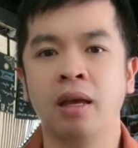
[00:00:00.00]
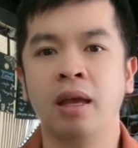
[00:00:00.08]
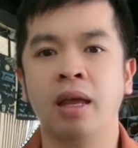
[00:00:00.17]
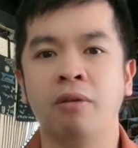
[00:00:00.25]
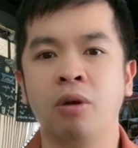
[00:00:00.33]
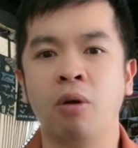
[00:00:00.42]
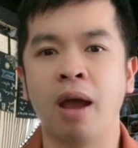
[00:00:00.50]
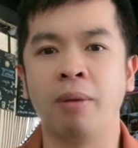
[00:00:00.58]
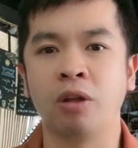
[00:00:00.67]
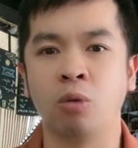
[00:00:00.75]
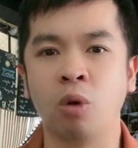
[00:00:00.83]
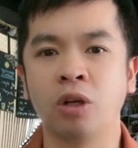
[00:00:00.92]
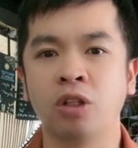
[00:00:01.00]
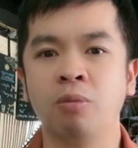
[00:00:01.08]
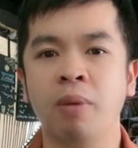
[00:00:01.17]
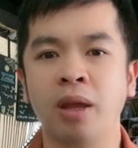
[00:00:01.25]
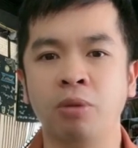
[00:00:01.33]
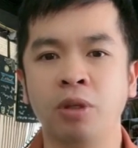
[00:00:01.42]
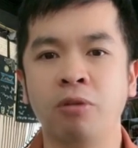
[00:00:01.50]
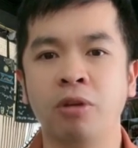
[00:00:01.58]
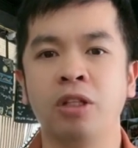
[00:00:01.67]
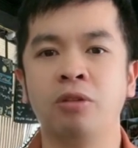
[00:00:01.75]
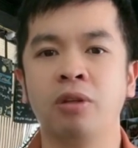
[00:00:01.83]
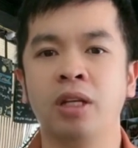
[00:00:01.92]
If you haven't watched my
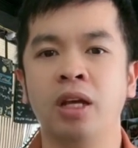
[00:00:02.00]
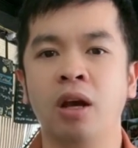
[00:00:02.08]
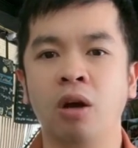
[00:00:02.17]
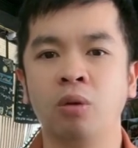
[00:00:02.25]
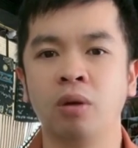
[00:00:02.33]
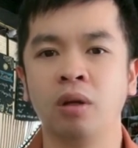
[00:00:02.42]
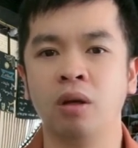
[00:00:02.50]
previous video,